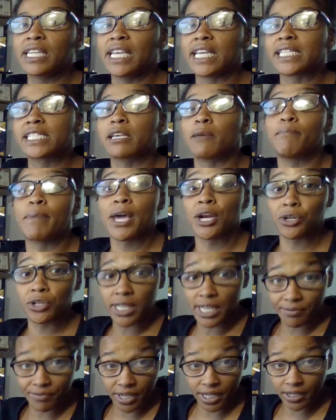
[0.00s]
get to better
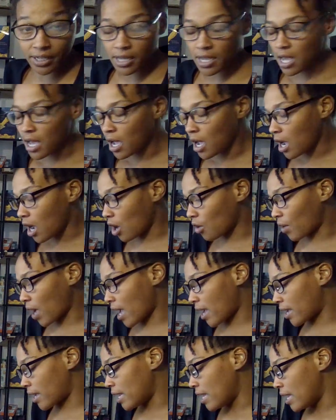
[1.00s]
living,
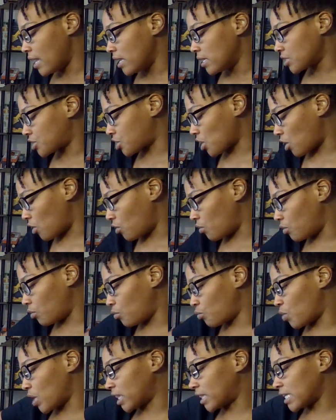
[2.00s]
okay? So
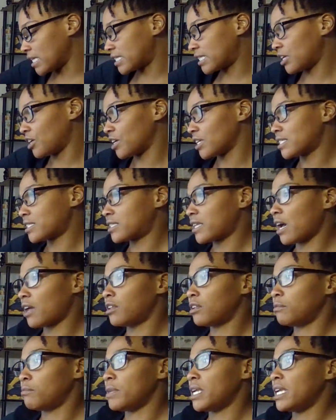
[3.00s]
what this here is
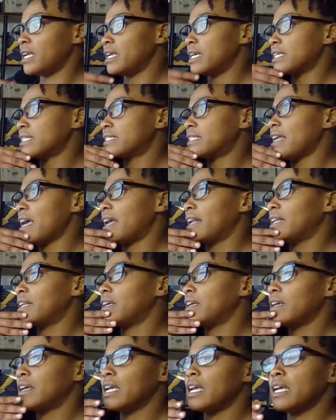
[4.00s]
telling me is
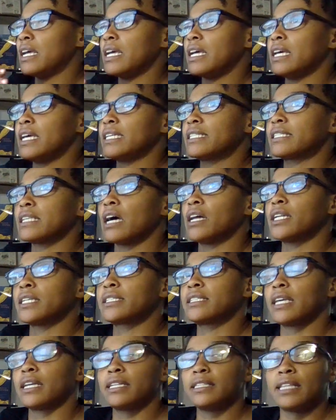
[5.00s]
that it's
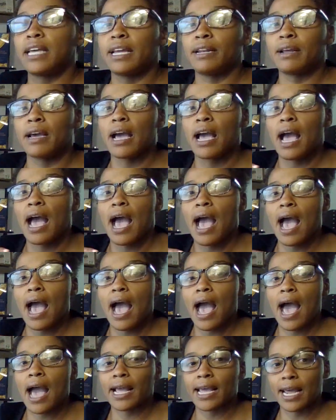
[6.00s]
understanding that
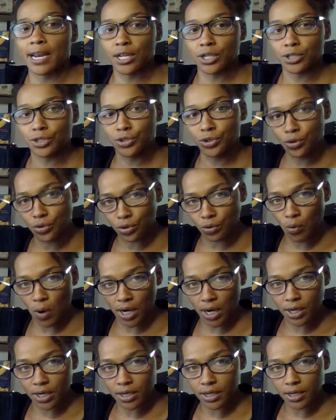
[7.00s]
I gotta do the
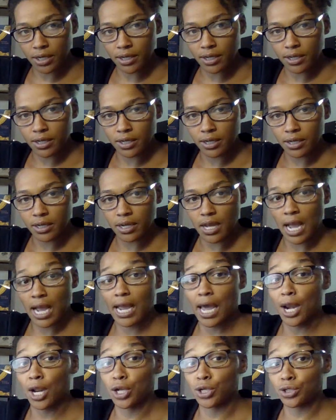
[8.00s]
work. I
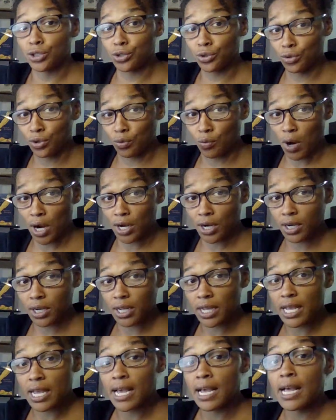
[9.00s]
gotta do the
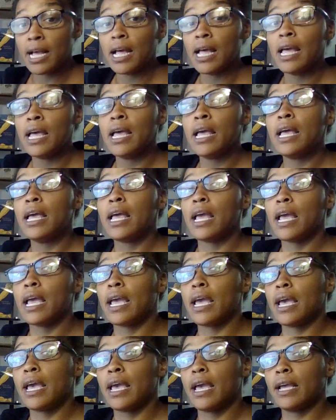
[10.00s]
work.
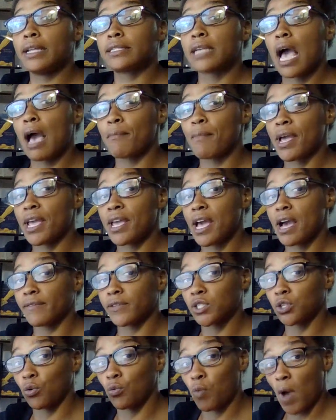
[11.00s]
And I may
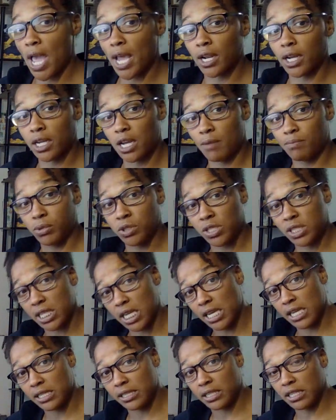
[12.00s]
have to wait a couple of
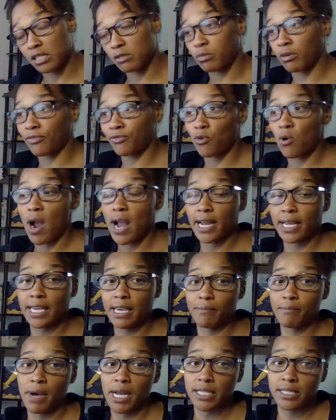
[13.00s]
seasons before I
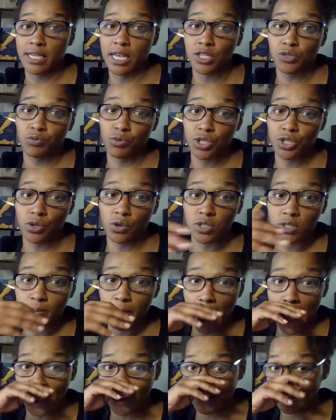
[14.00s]
get my test results
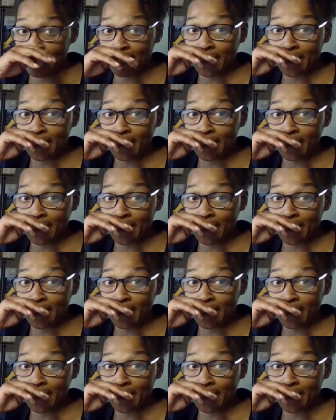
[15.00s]
back.